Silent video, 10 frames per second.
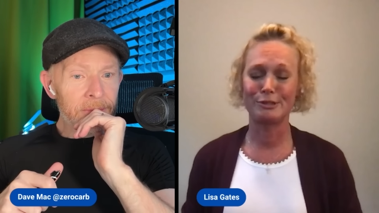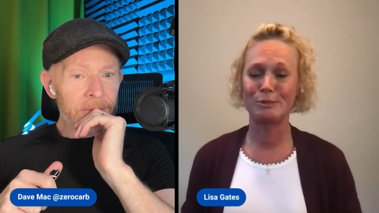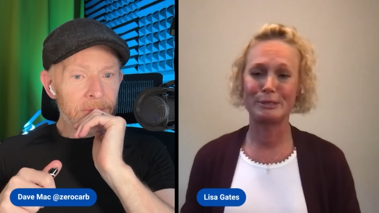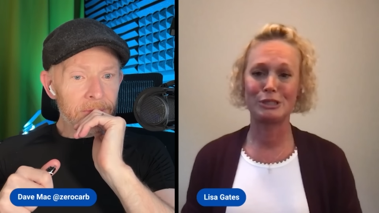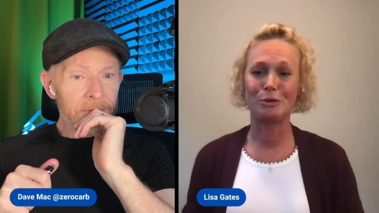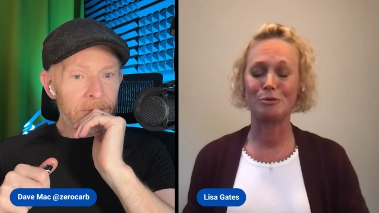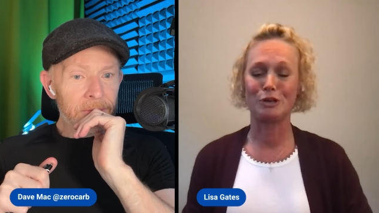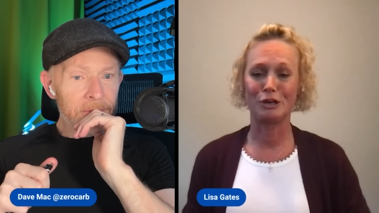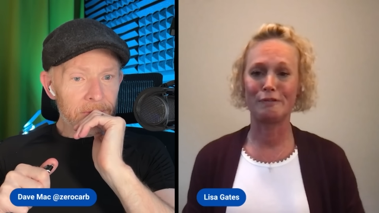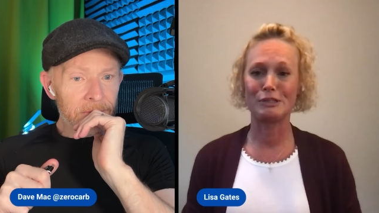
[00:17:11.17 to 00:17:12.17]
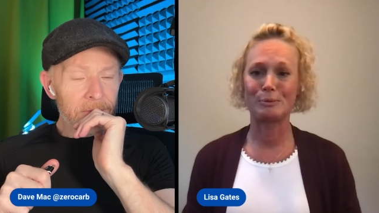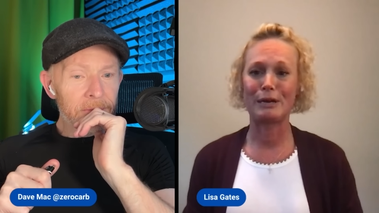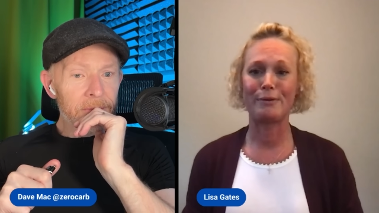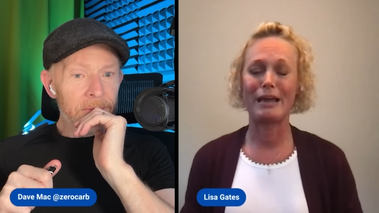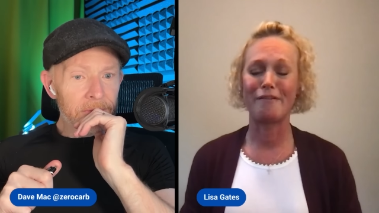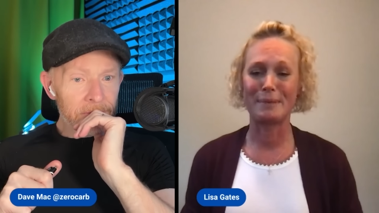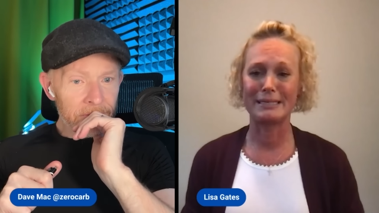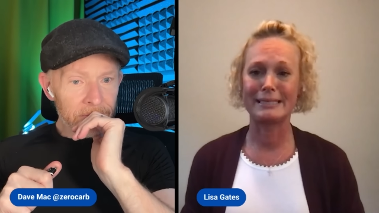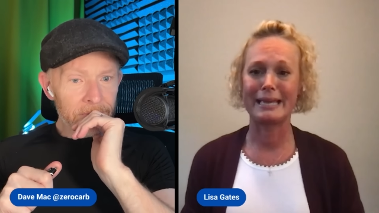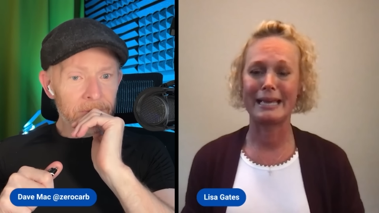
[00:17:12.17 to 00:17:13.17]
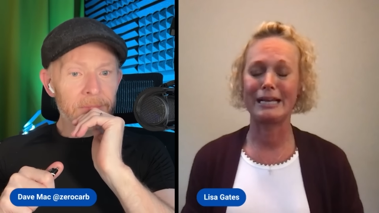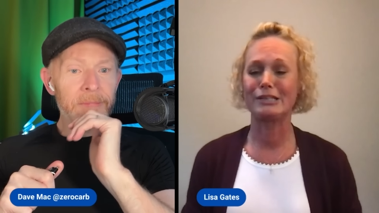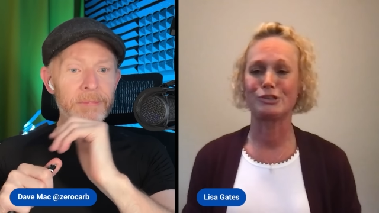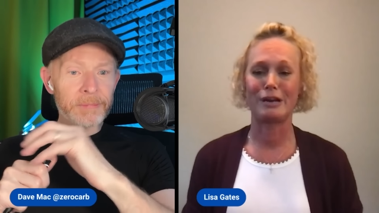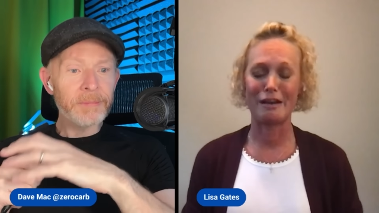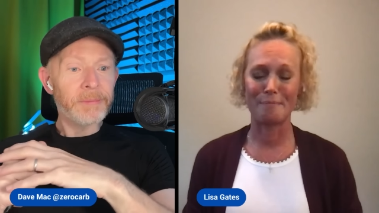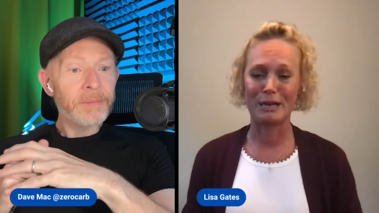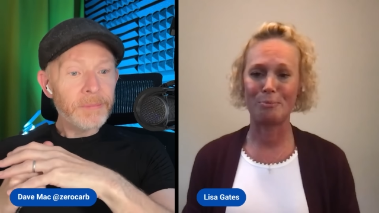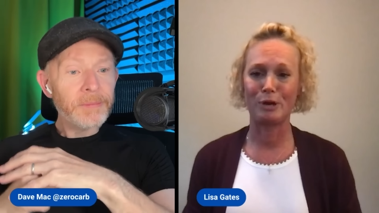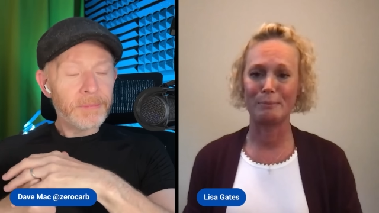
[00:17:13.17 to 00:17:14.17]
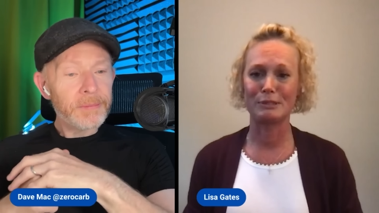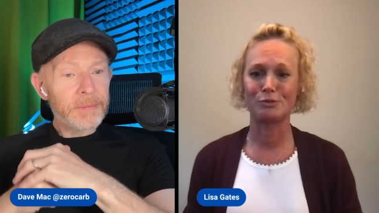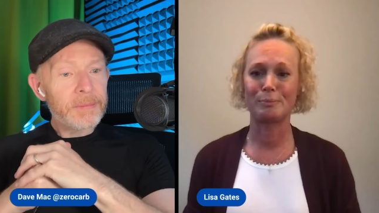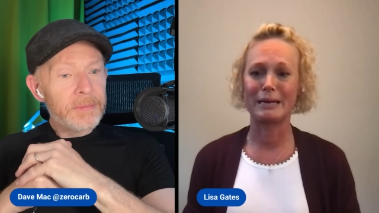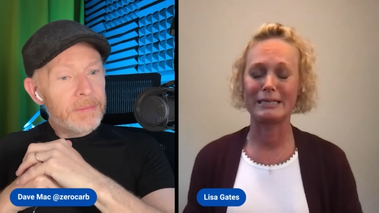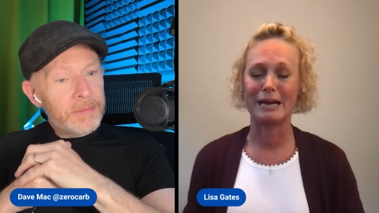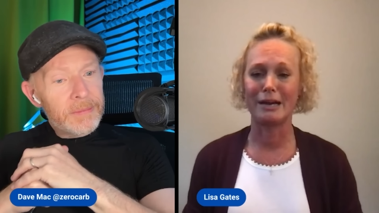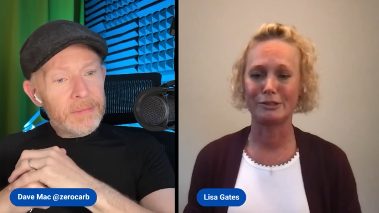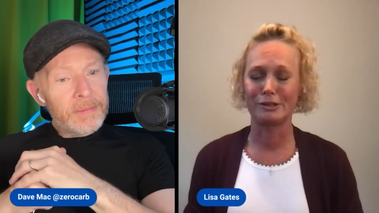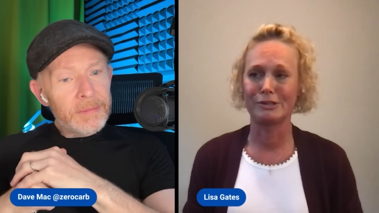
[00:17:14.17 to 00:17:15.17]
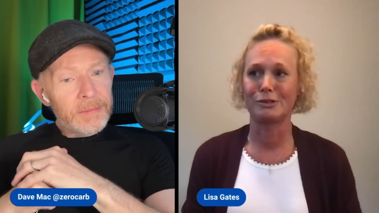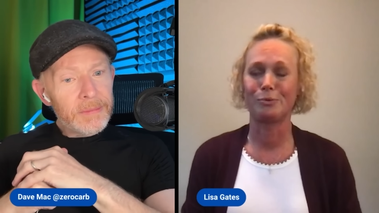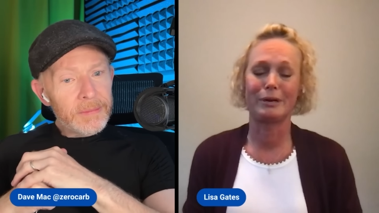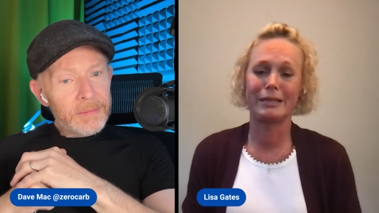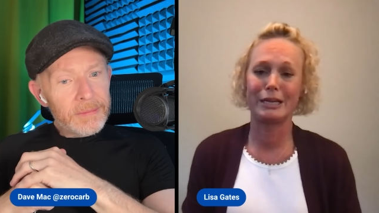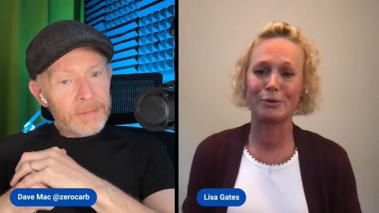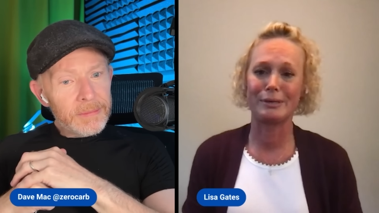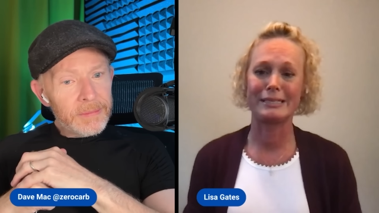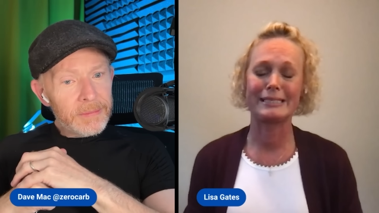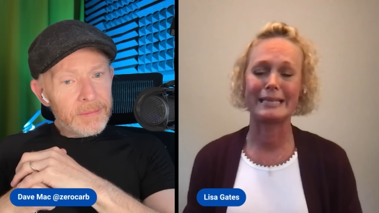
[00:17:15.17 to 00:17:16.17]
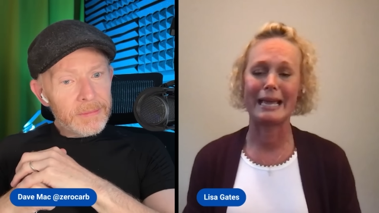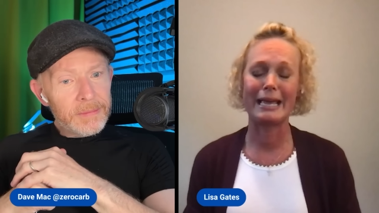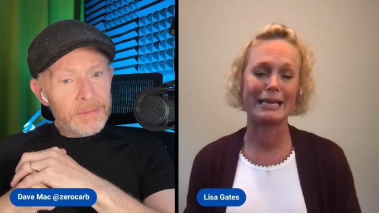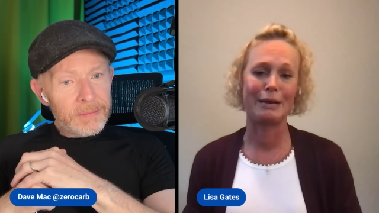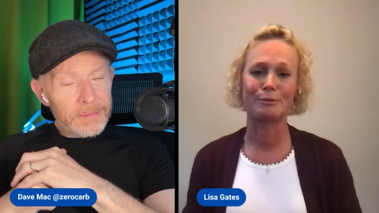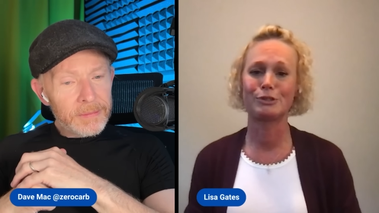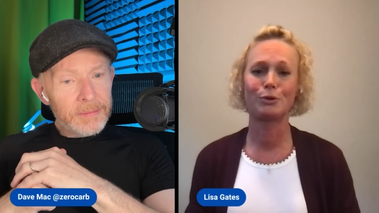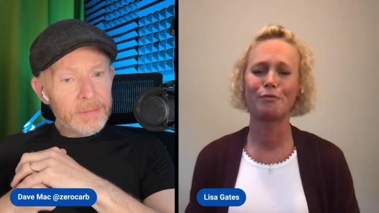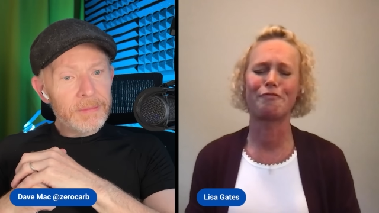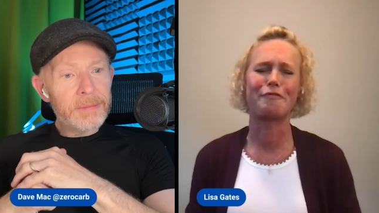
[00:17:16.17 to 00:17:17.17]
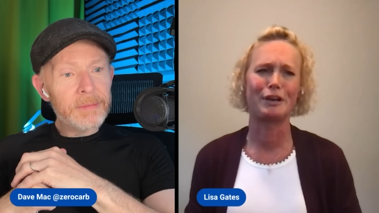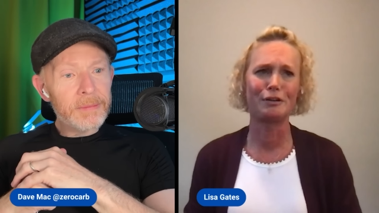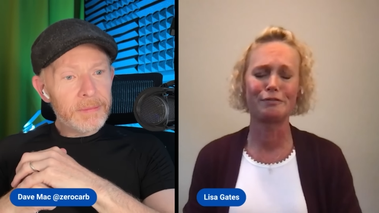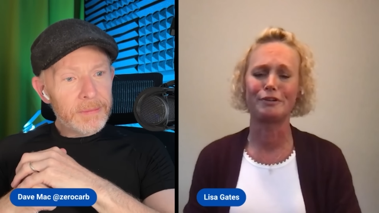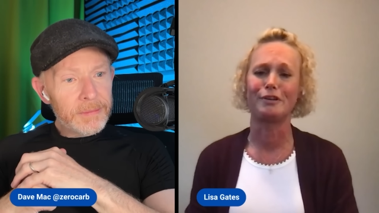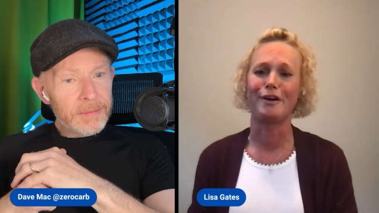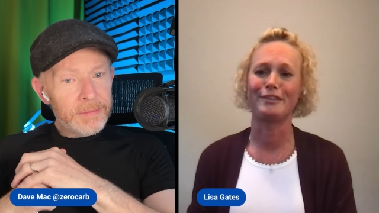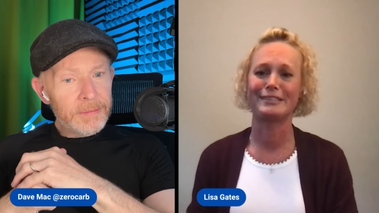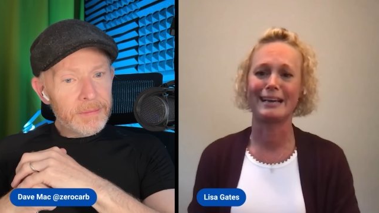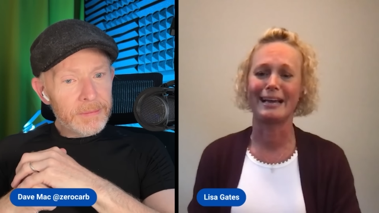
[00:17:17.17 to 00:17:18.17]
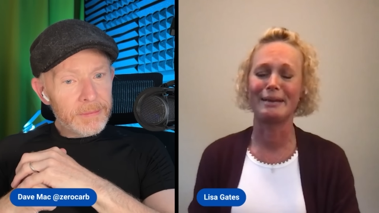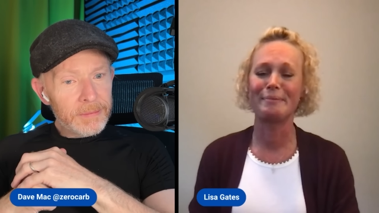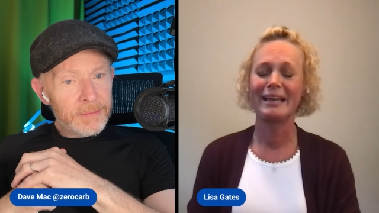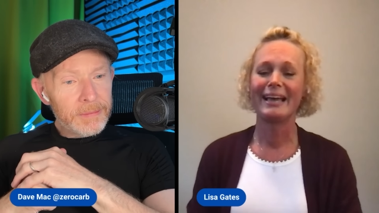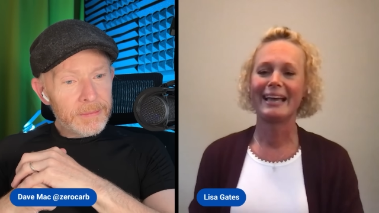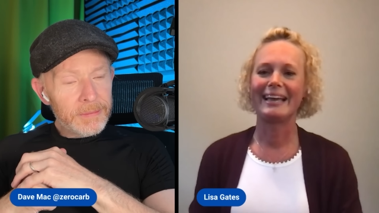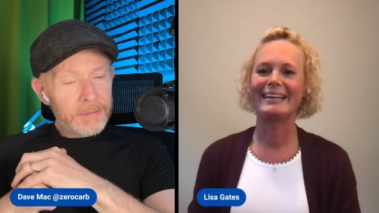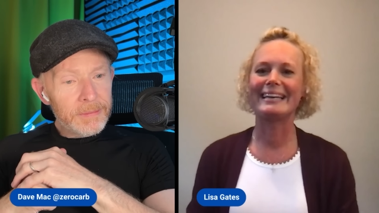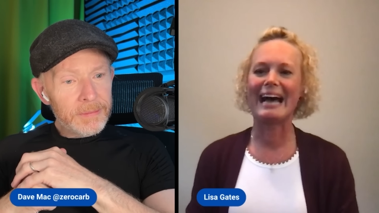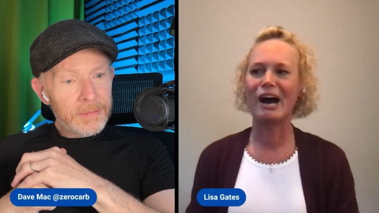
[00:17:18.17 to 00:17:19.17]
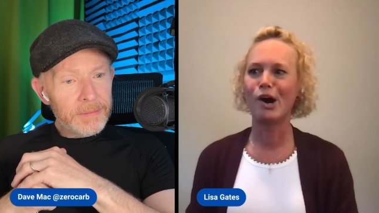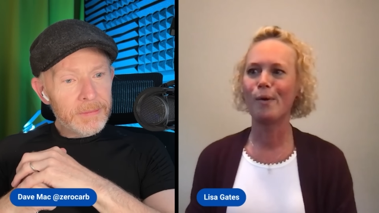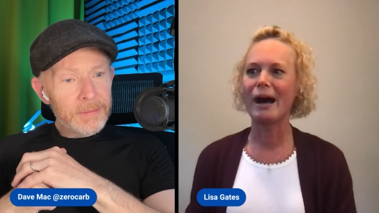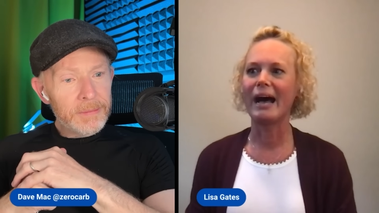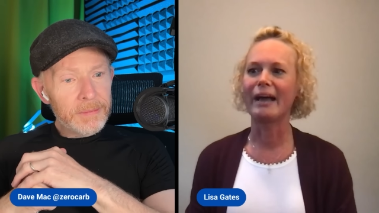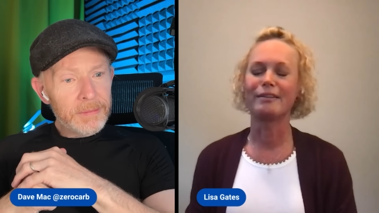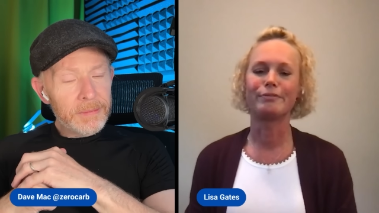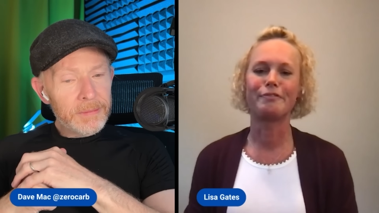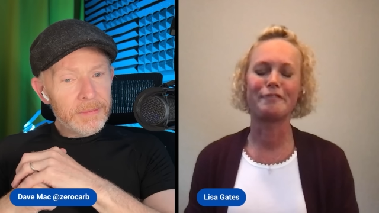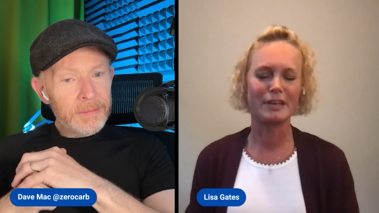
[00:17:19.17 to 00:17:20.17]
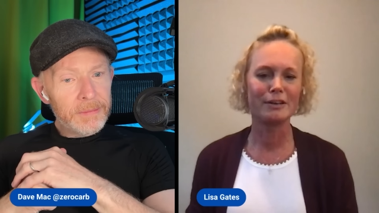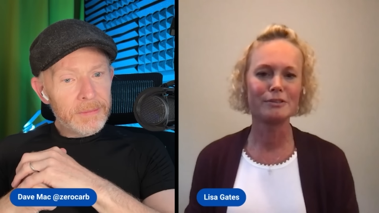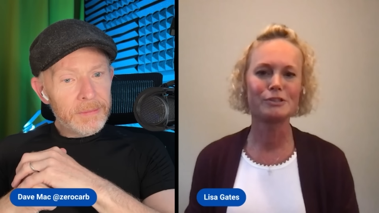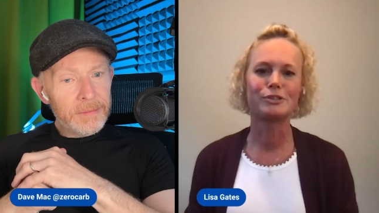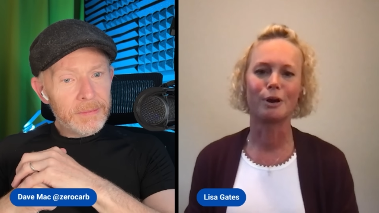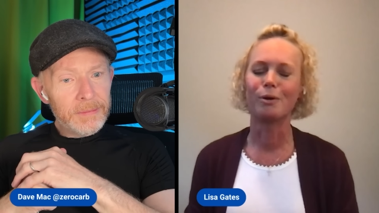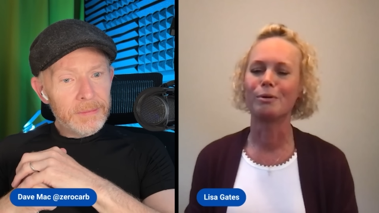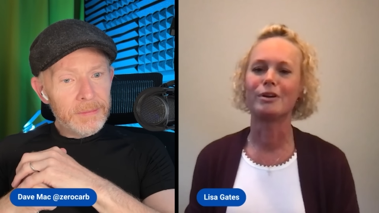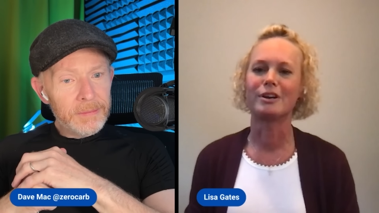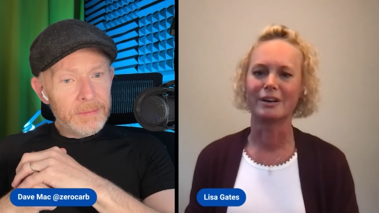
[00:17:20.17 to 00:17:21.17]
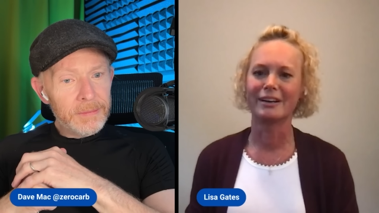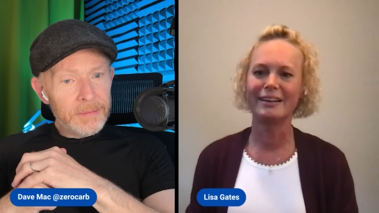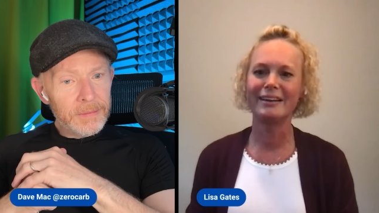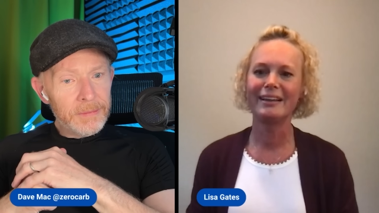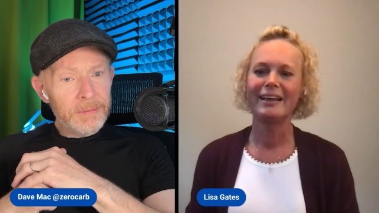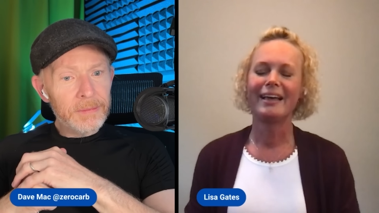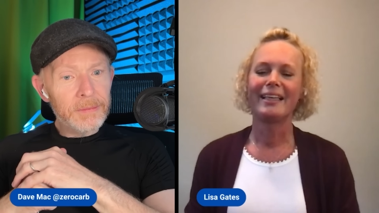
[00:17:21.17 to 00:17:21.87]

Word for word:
Speaker 1: I used to be so nervous when I would have my scans or have my appointments with my doctors or what are they going to say? And I was so fearful all the time. And now I feel so good